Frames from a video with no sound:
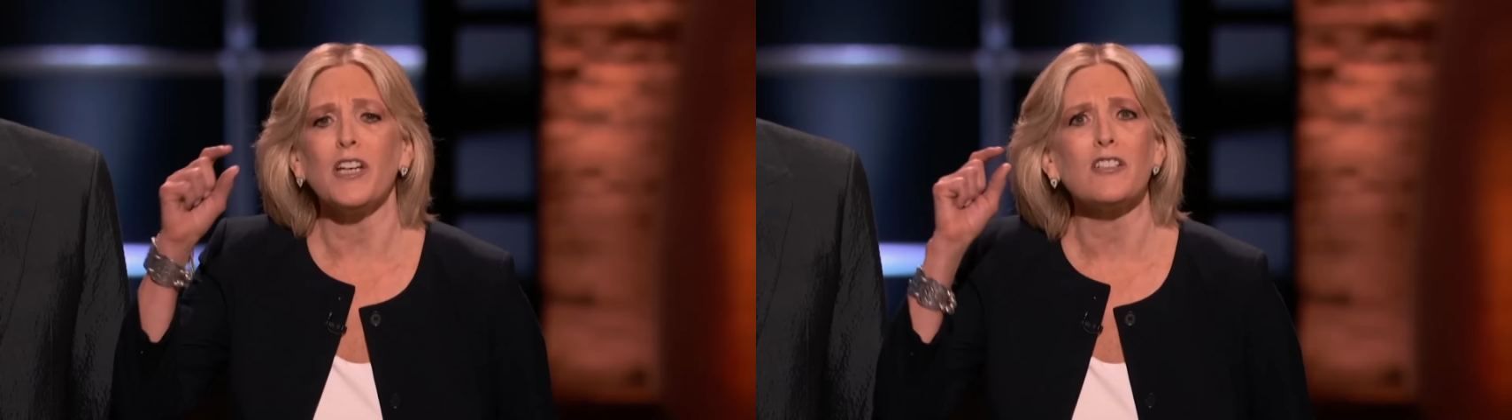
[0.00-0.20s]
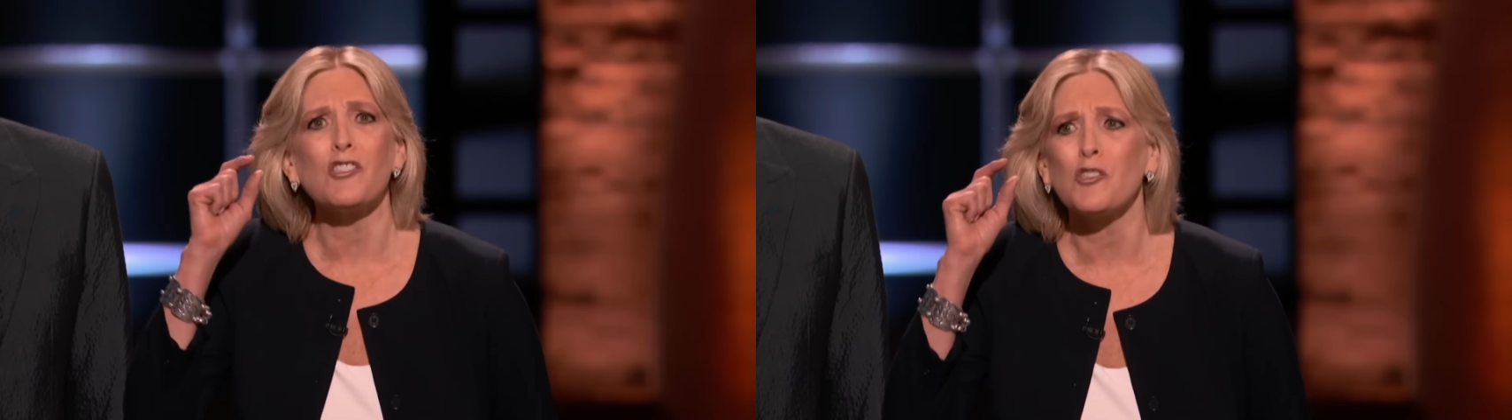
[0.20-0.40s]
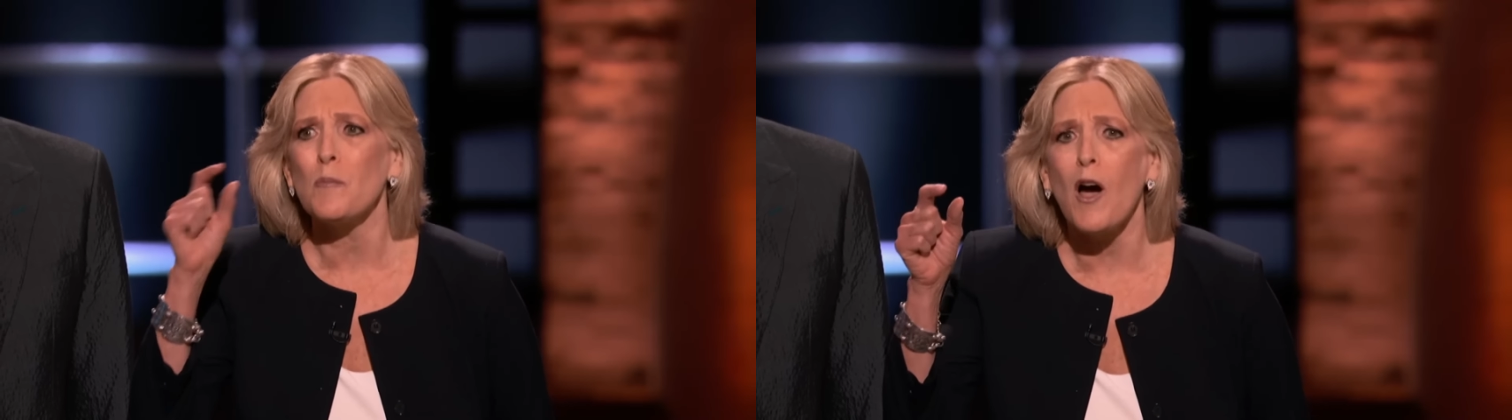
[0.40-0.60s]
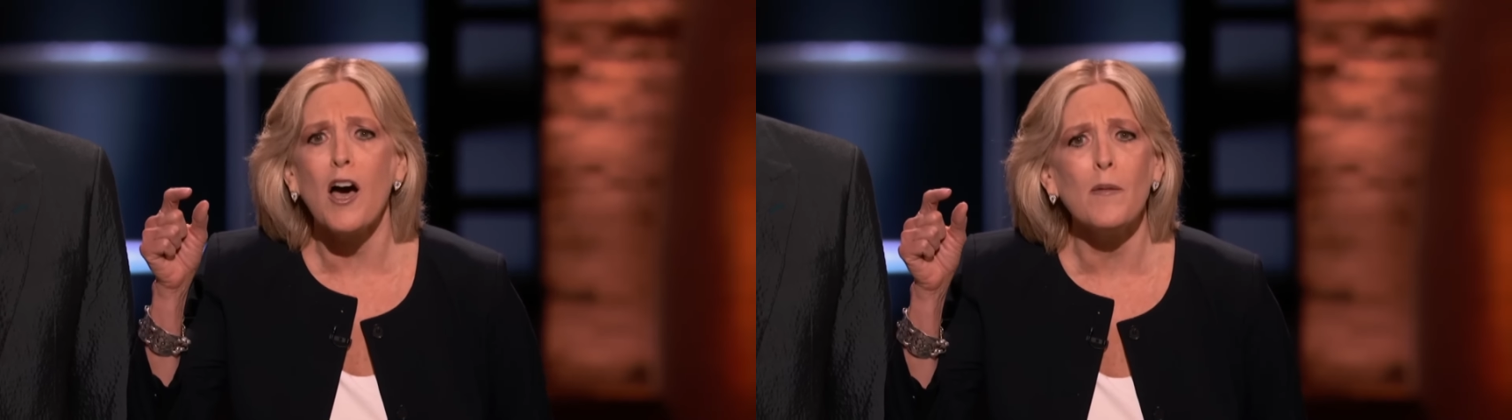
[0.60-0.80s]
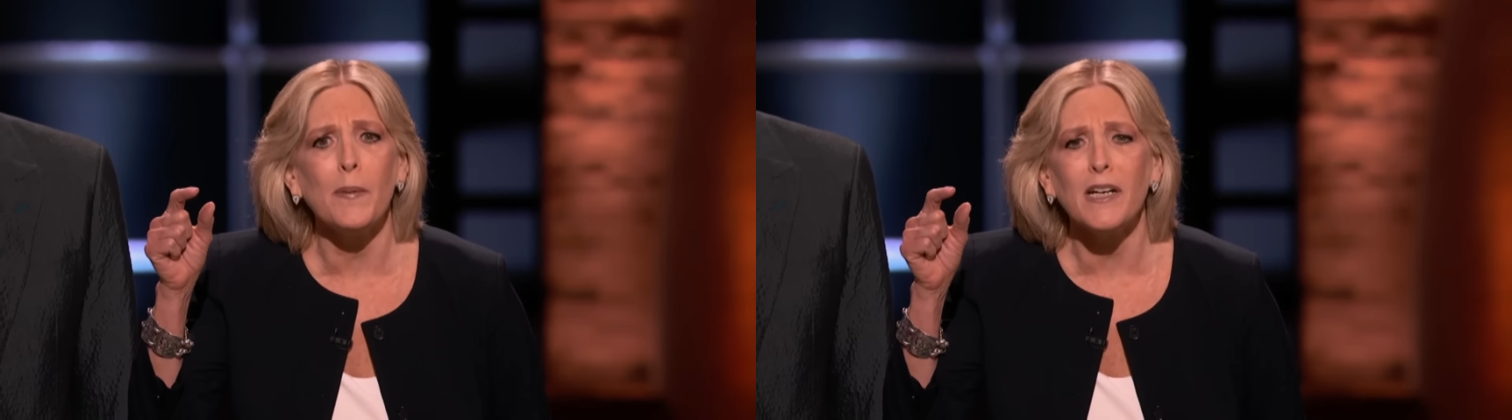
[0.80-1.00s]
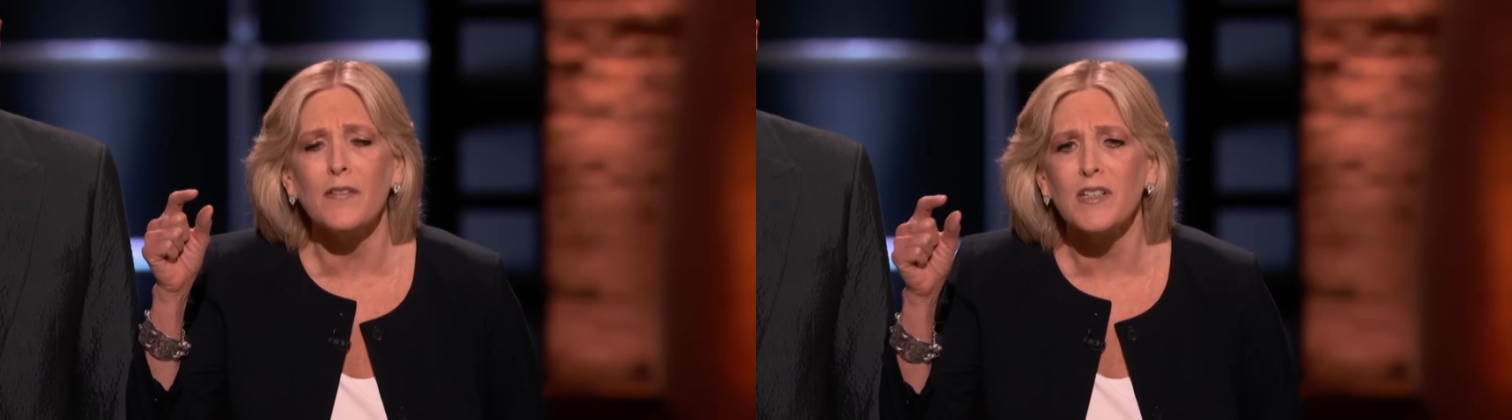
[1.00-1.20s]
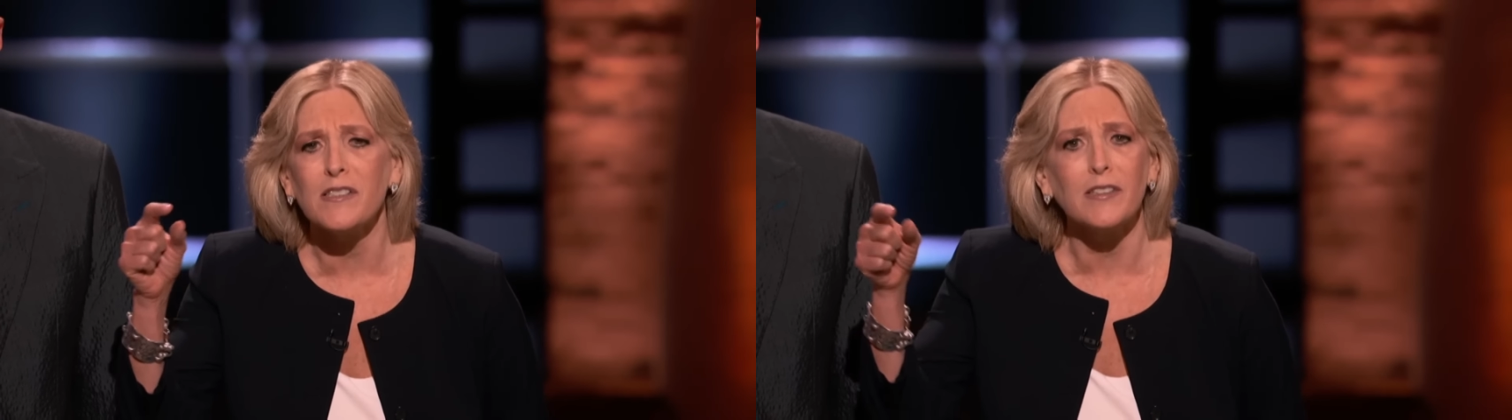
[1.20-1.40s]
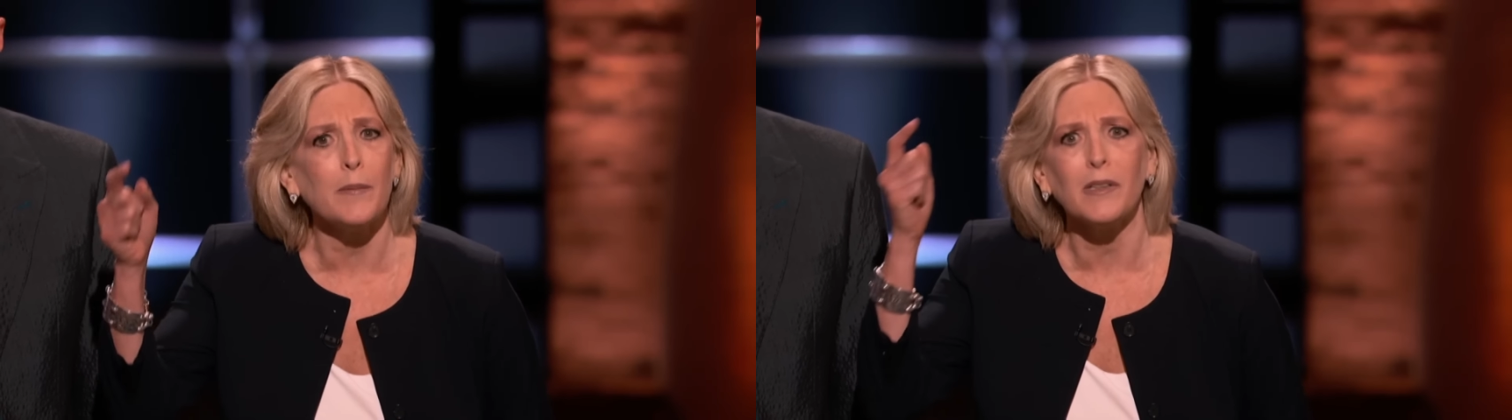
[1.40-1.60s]
a small bit of the
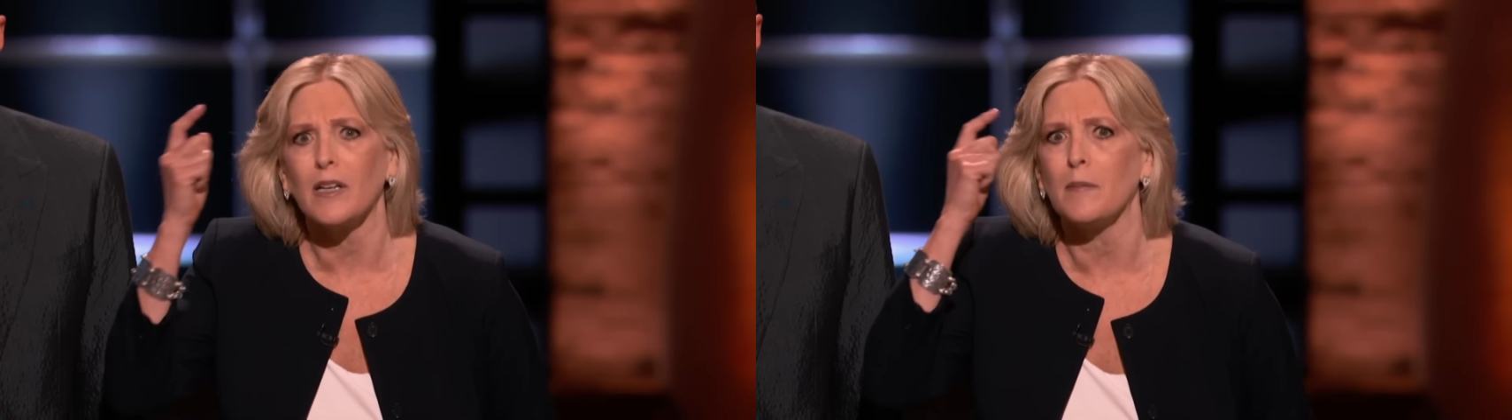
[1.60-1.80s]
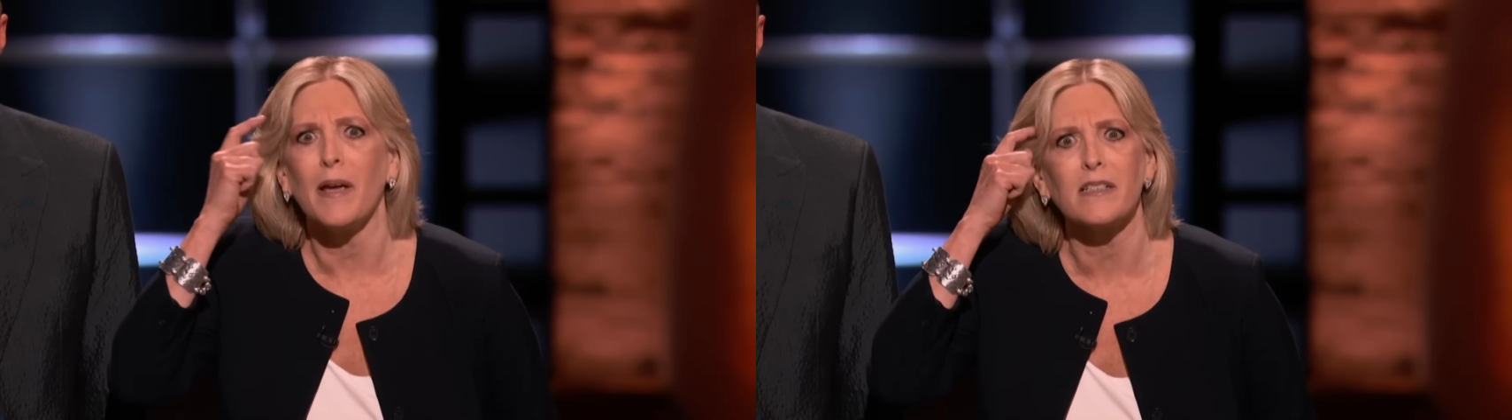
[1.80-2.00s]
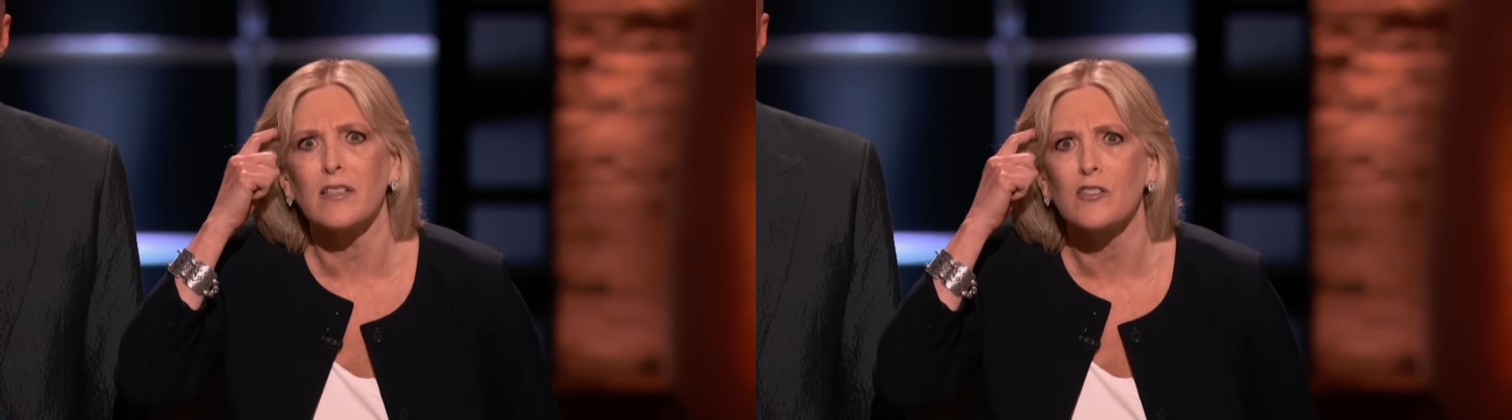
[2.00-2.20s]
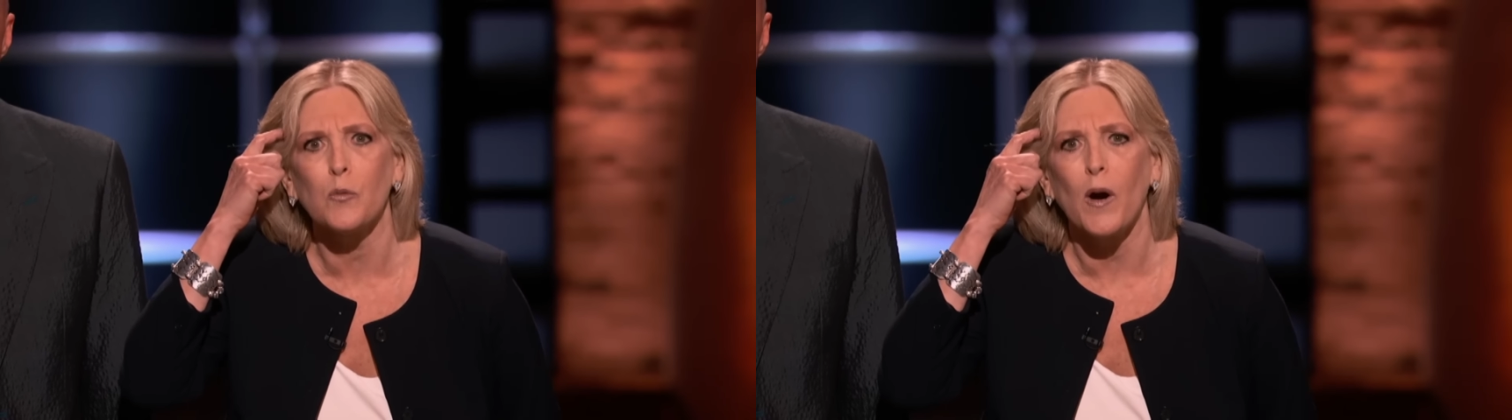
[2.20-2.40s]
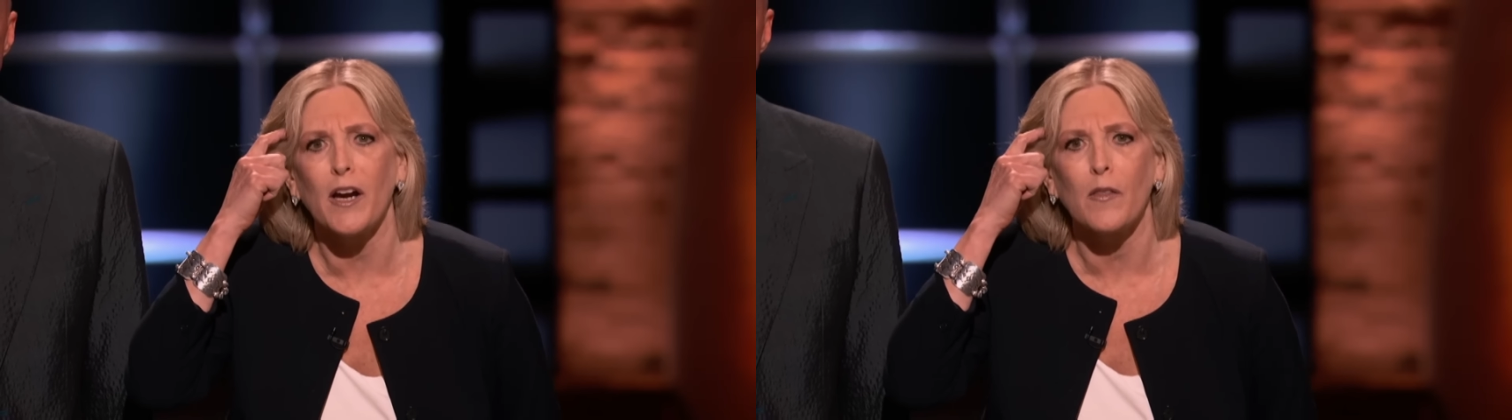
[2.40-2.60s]
stimulant makes its way